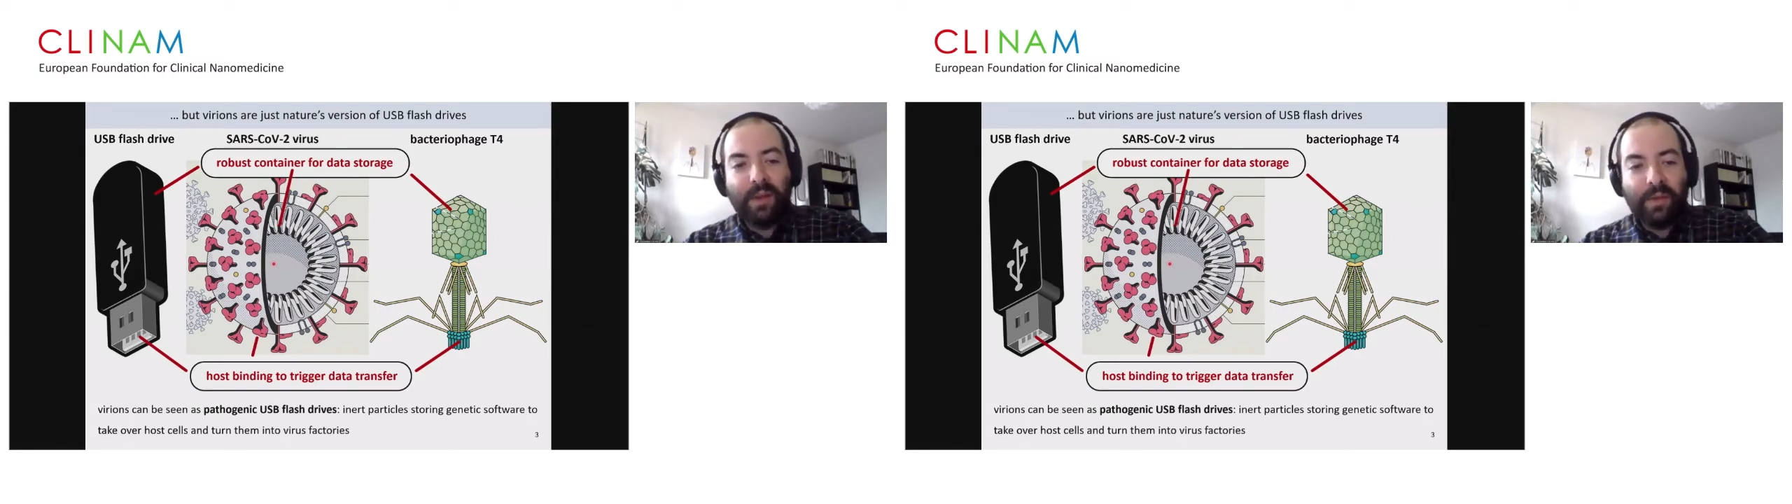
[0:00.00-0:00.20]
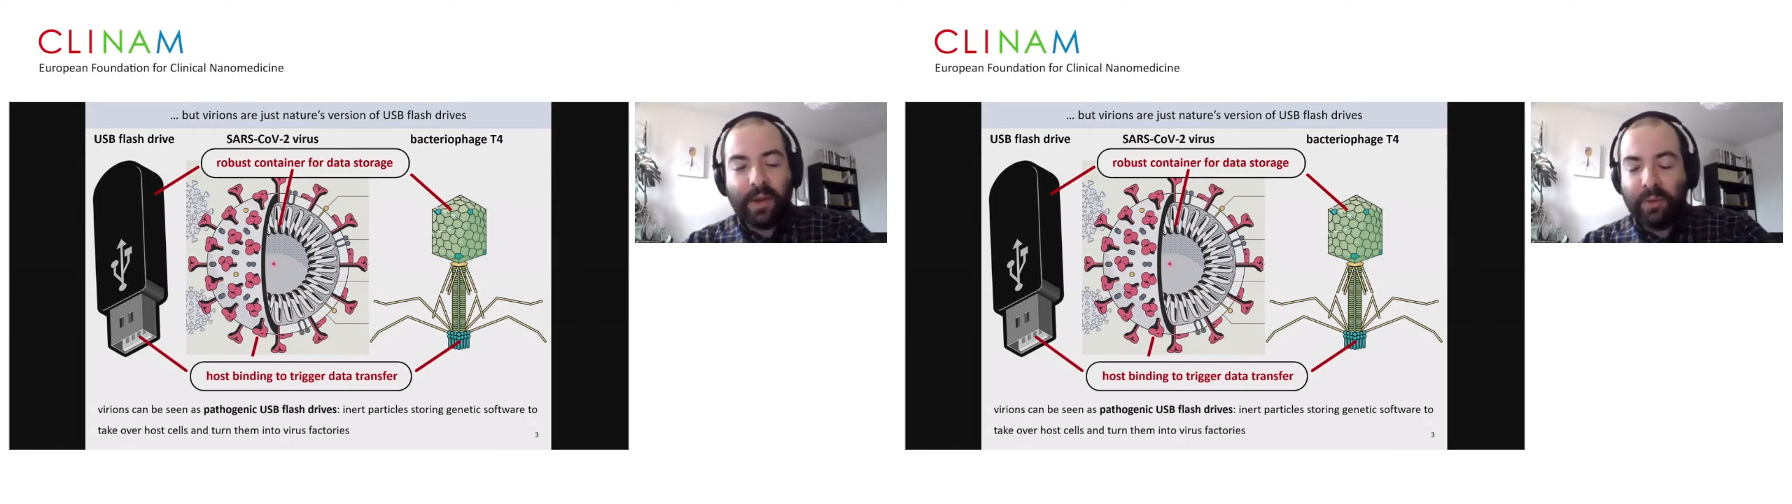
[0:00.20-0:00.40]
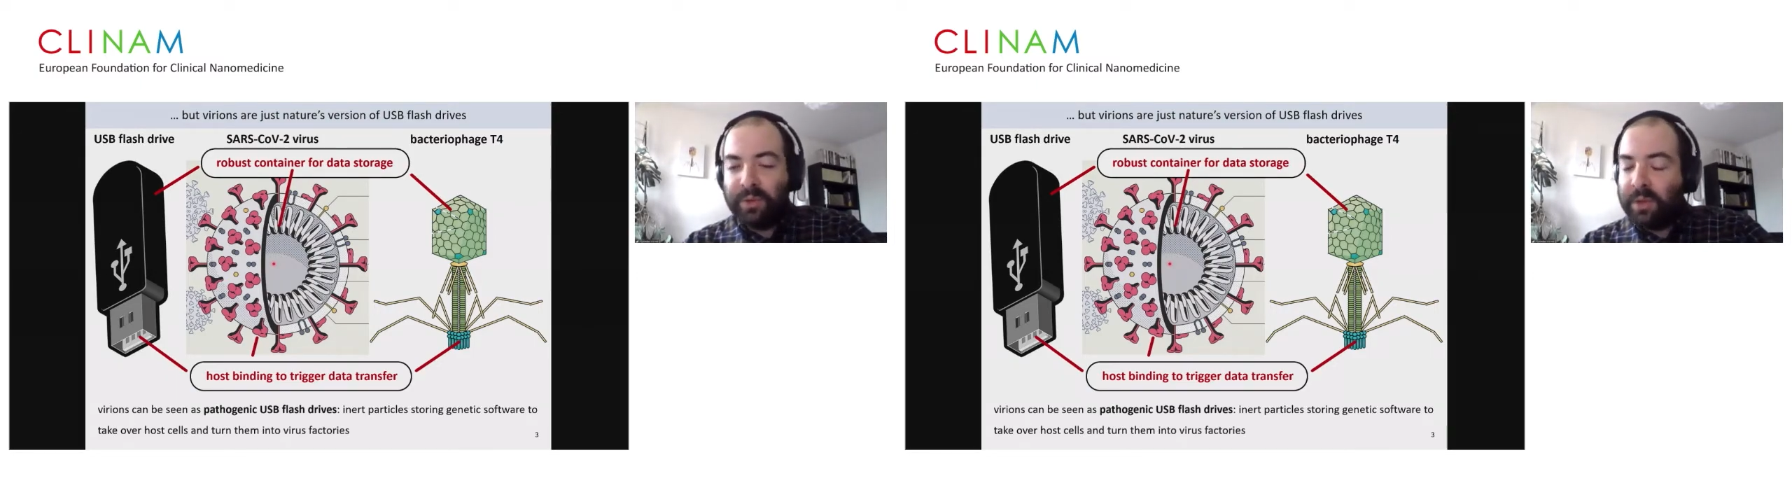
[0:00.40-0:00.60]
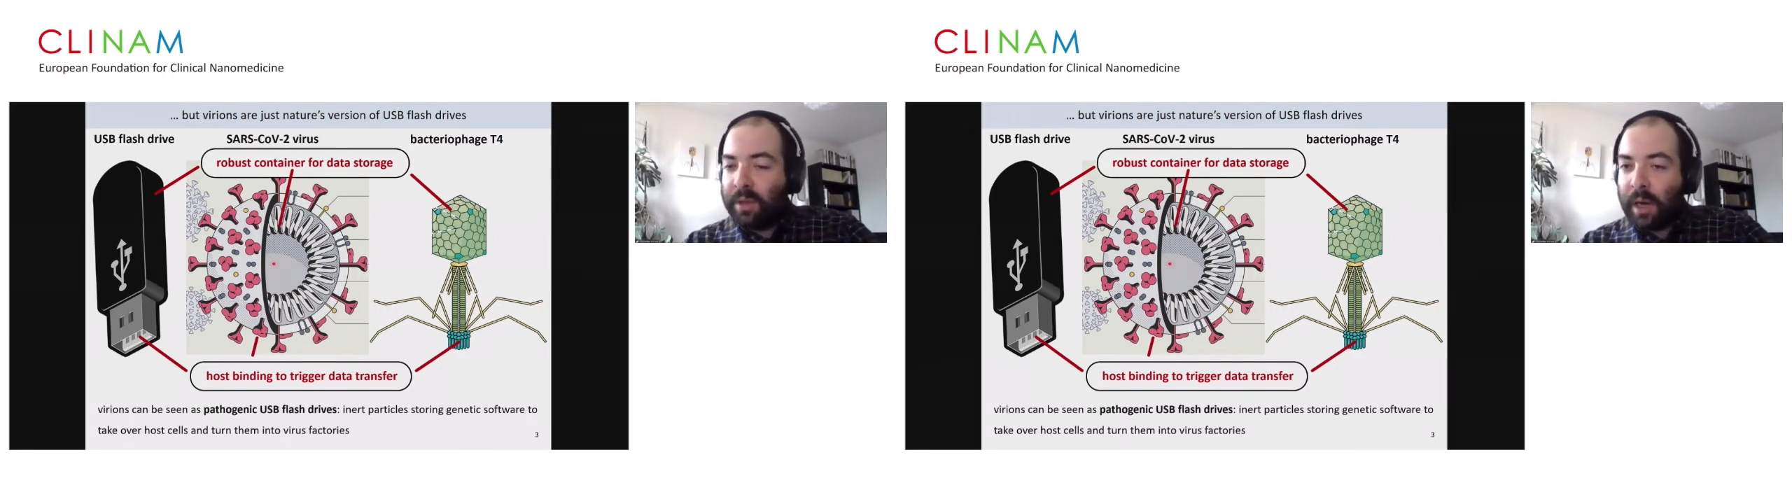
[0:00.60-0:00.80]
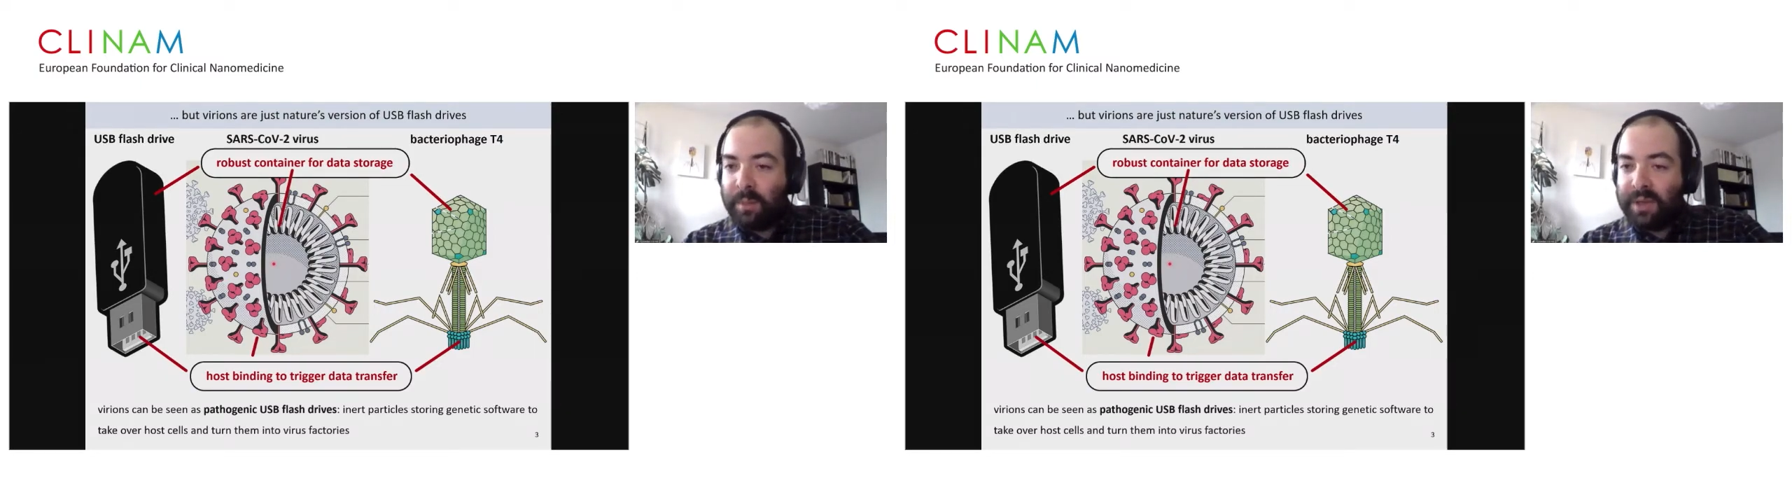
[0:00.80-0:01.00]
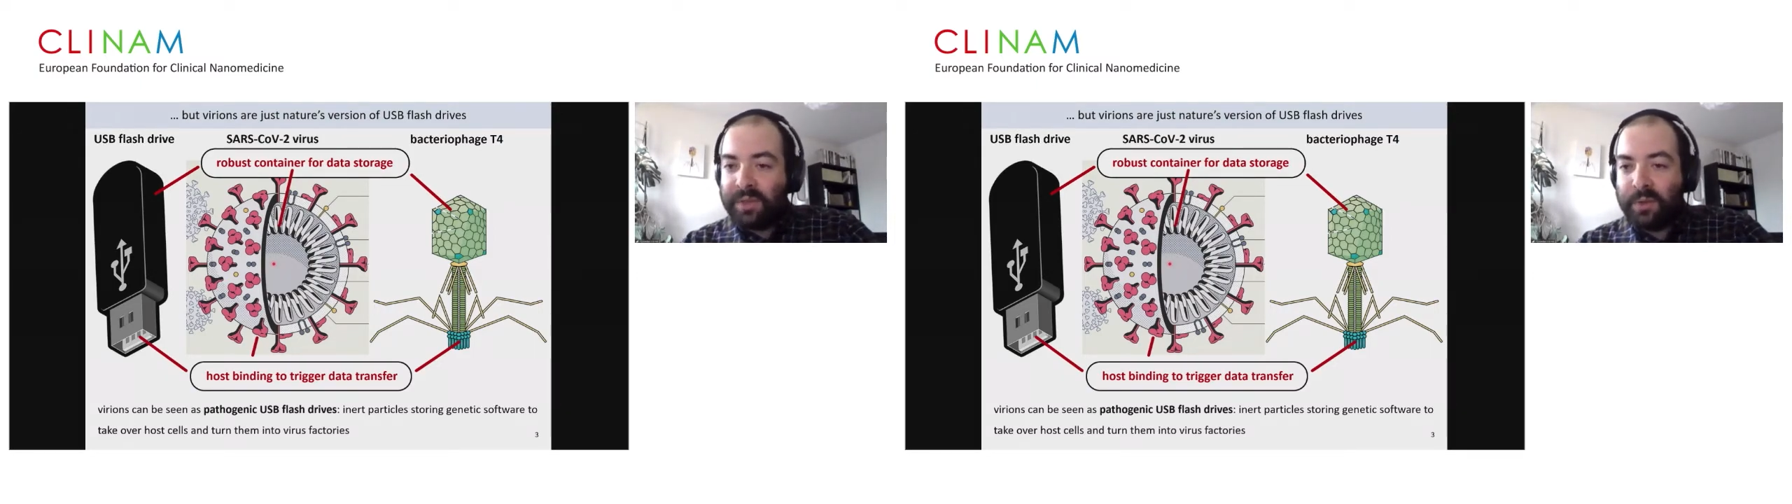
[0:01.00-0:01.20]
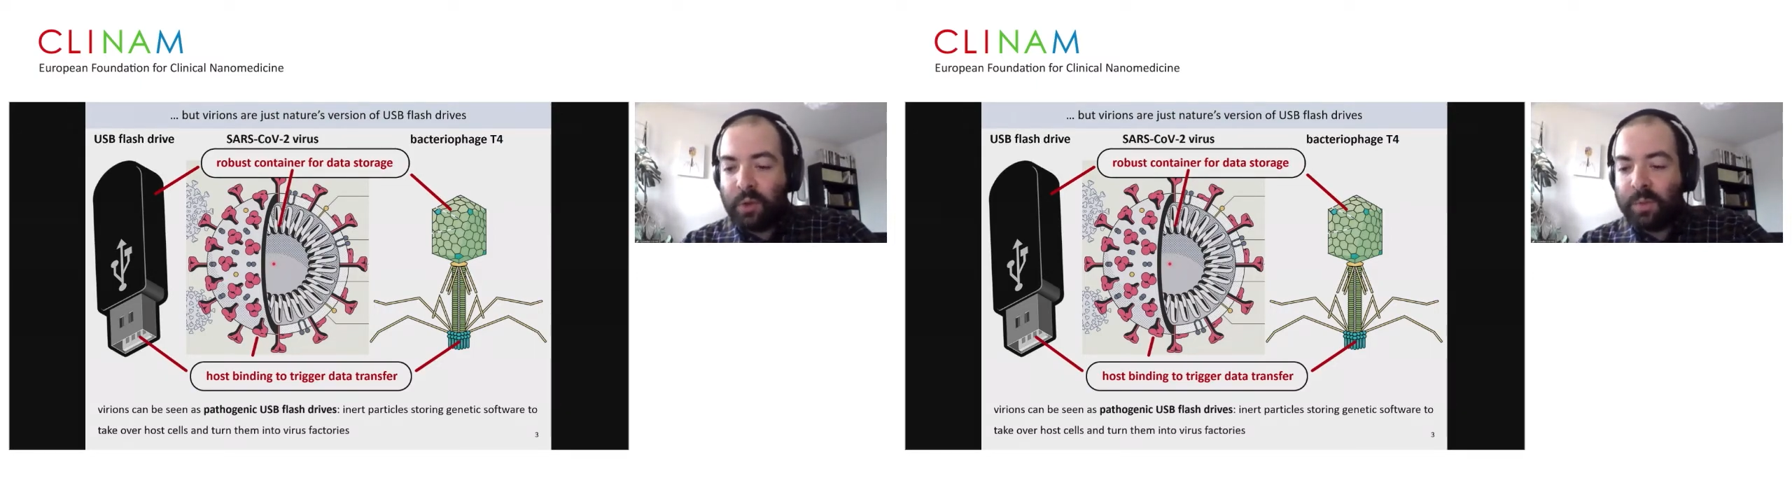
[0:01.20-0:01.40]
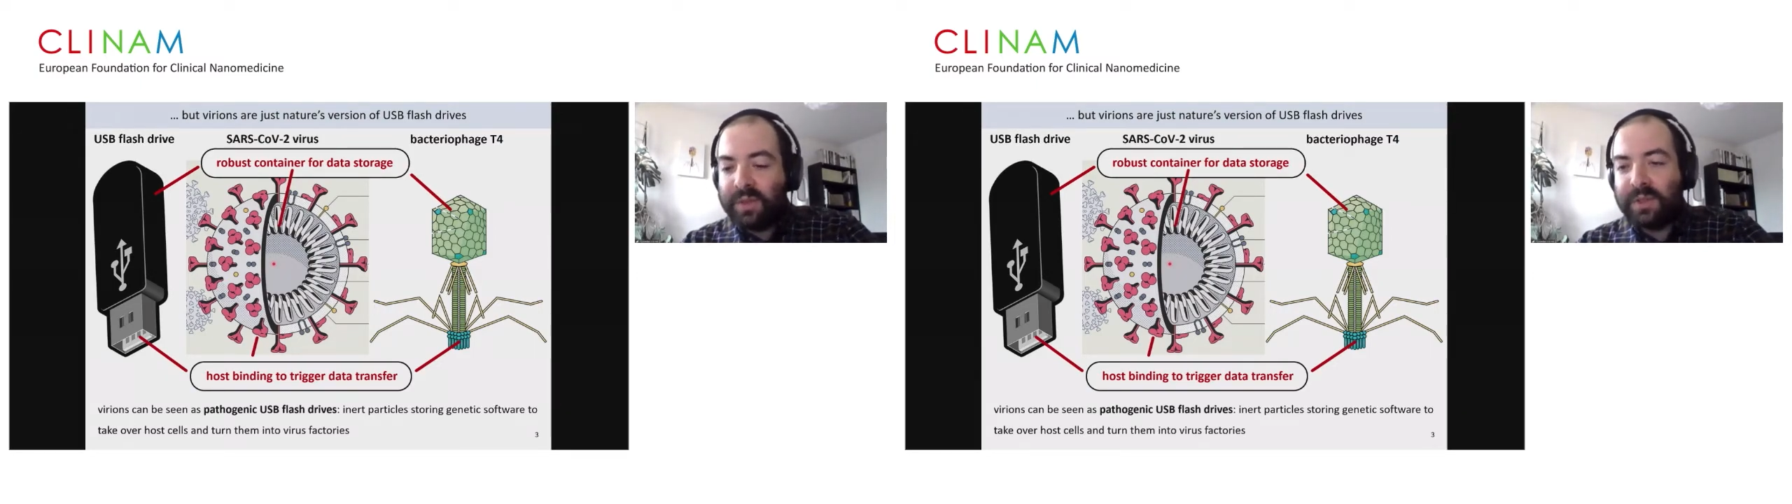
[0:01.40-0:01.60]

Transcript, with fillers: They are totally harmless to humans,